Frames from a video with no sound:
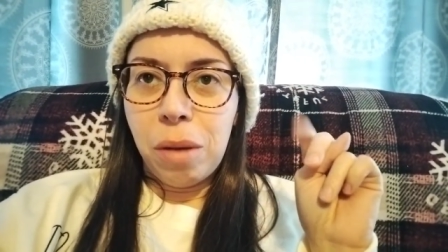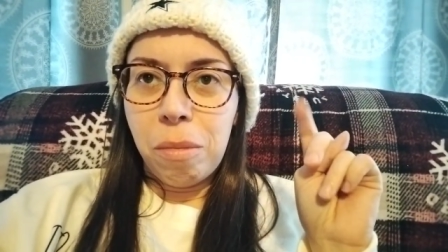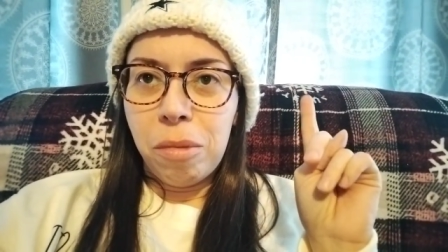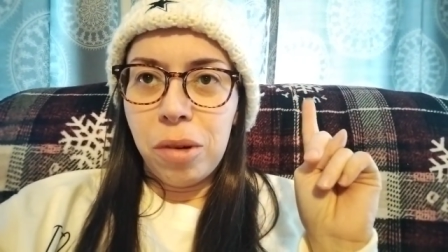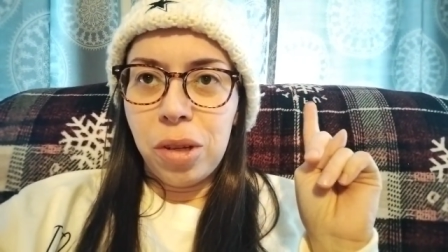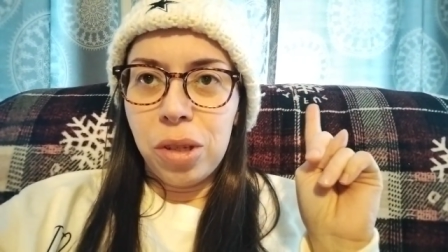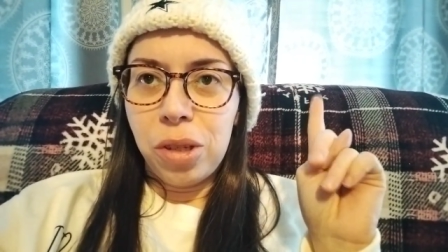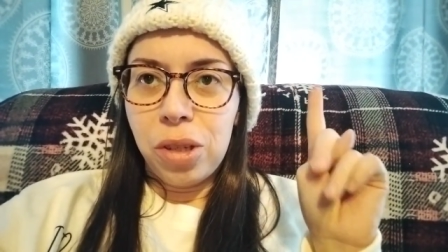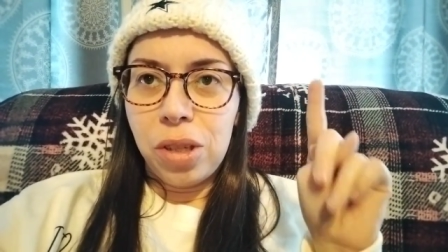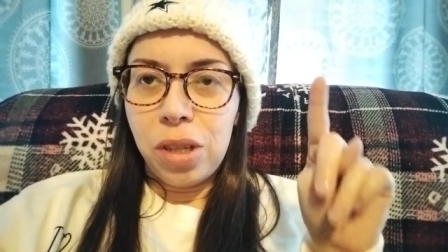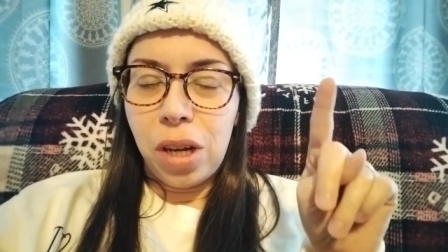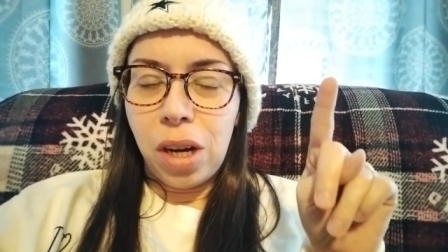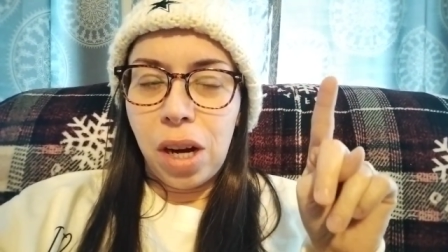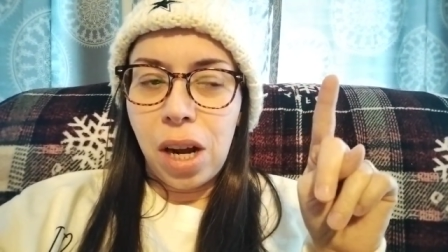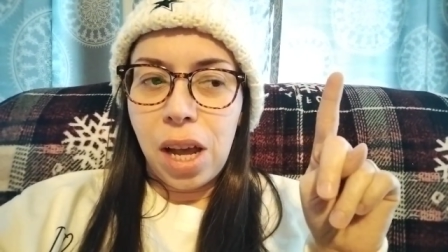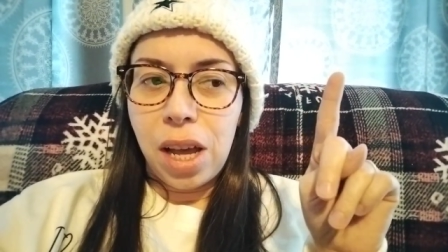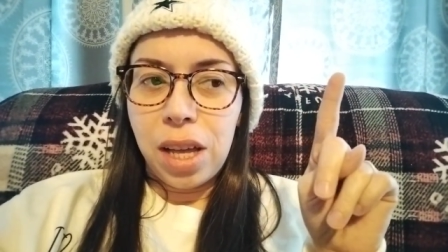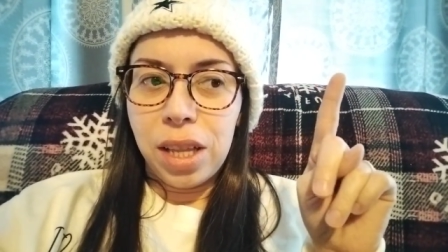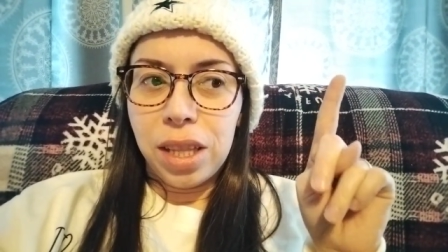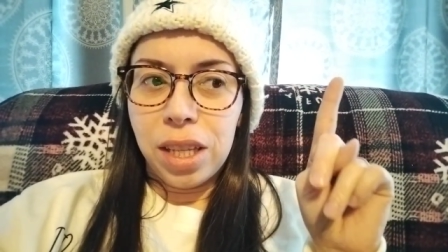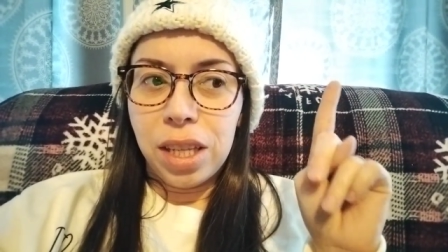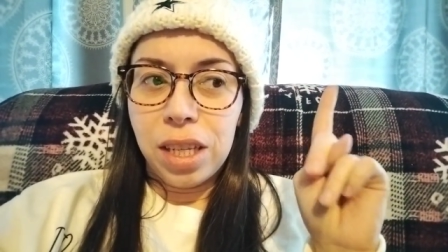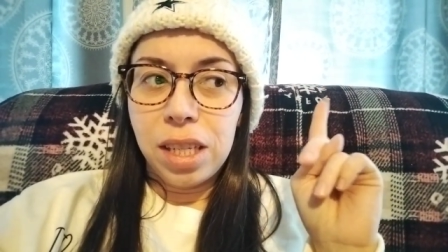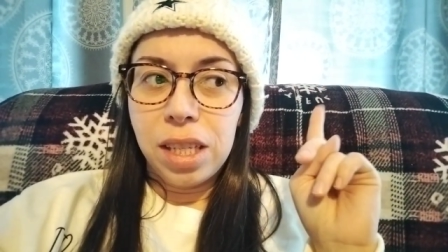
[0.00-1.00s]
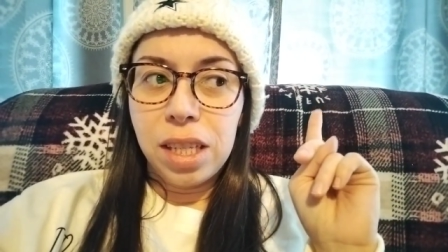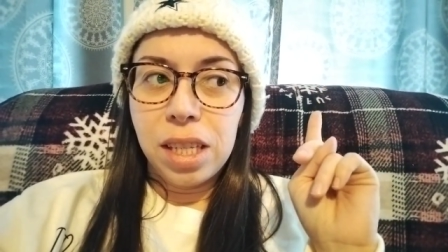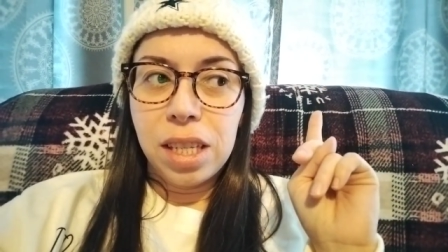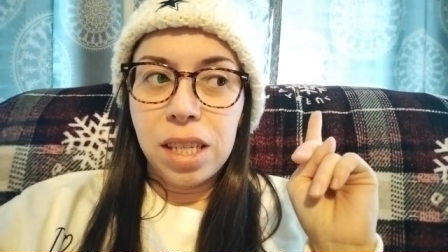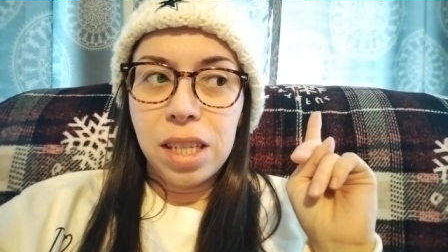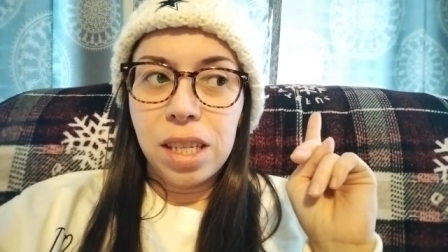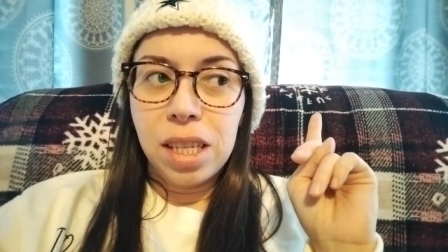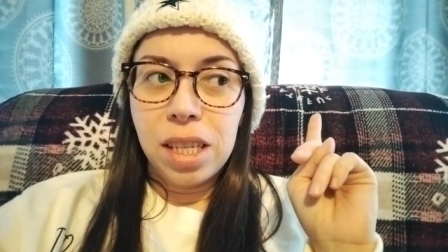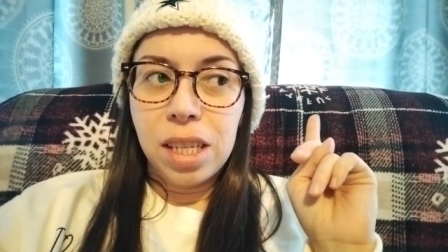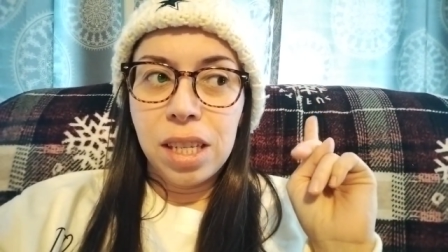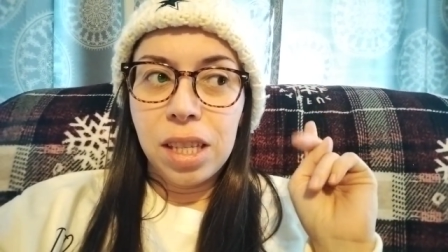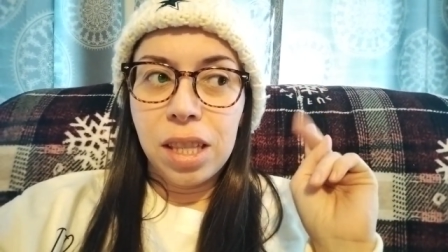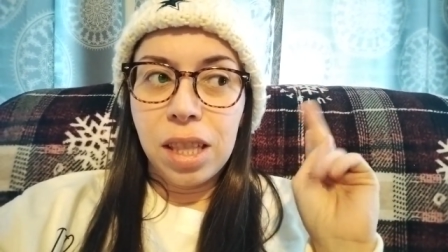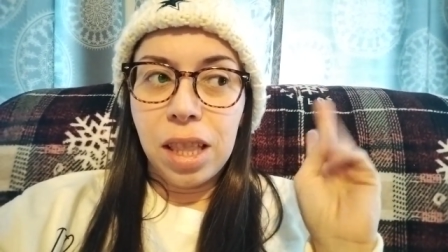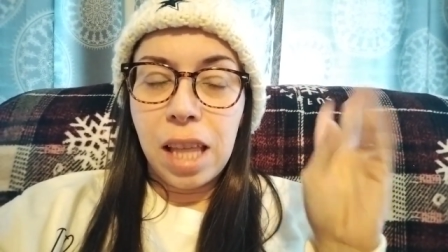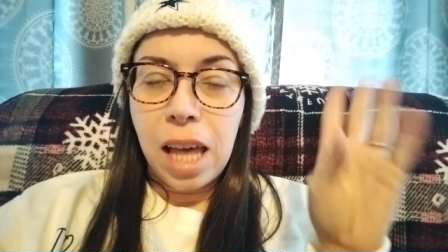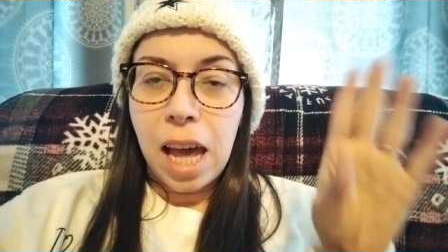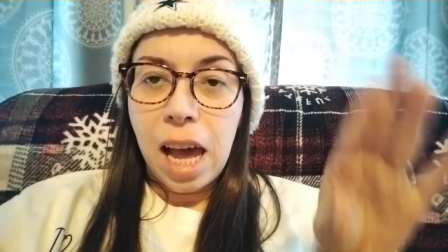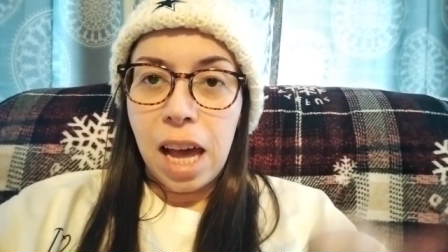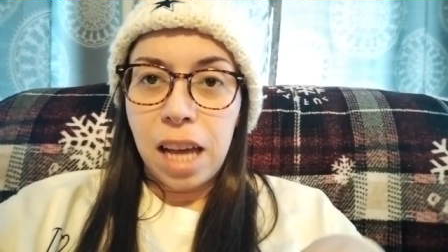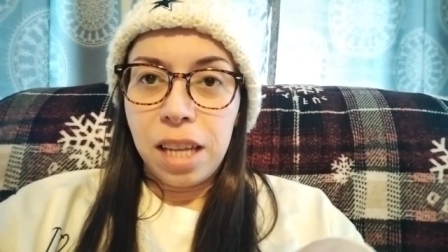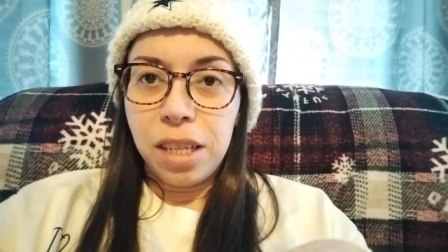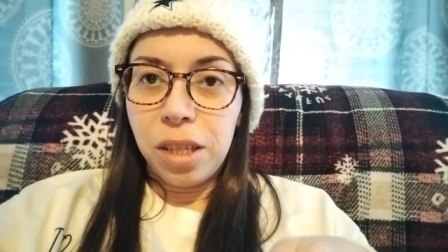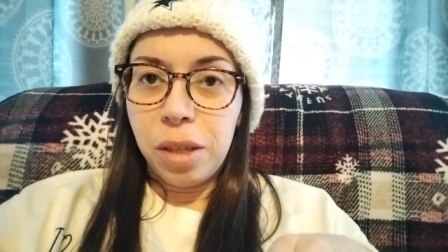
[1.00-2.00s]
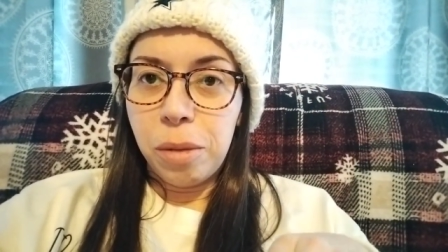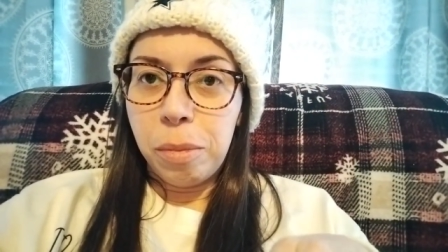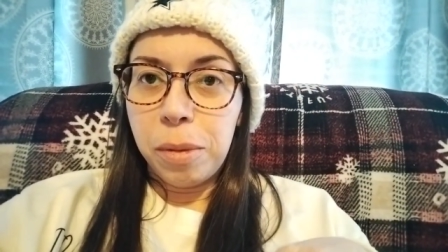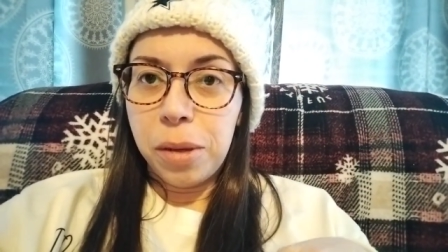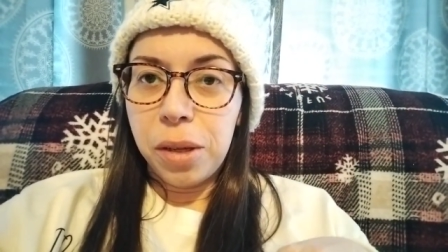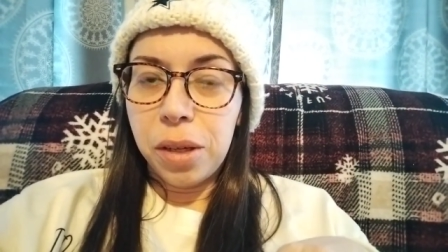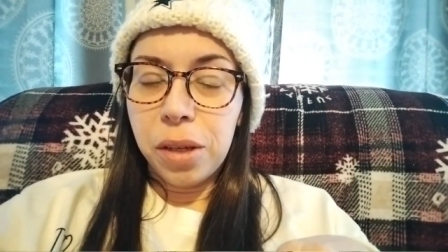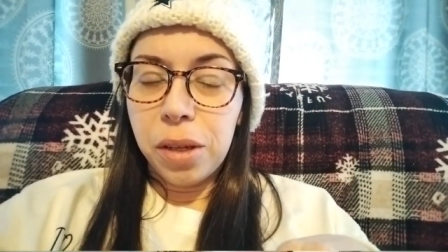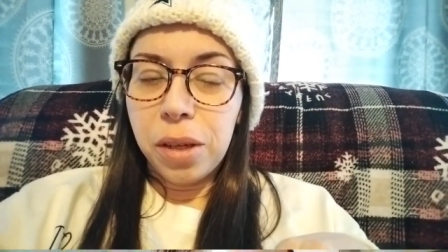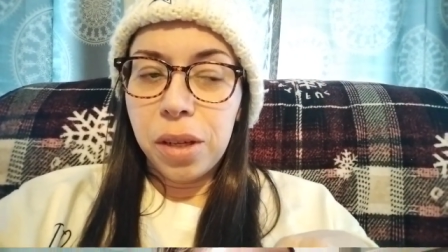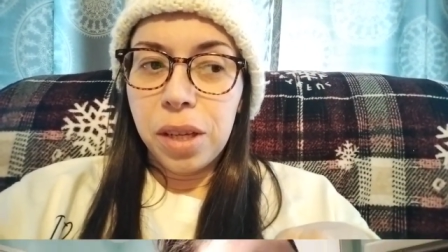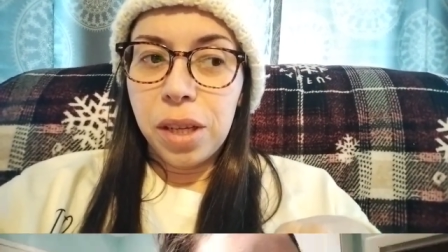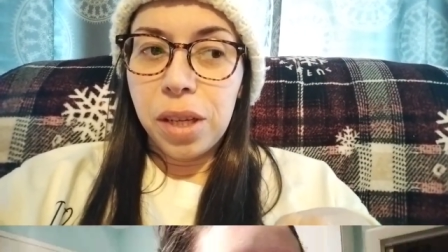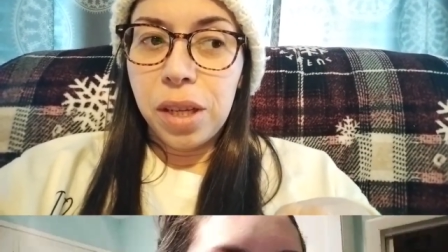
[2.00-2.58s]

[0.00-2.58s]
I'm going to start on this last book.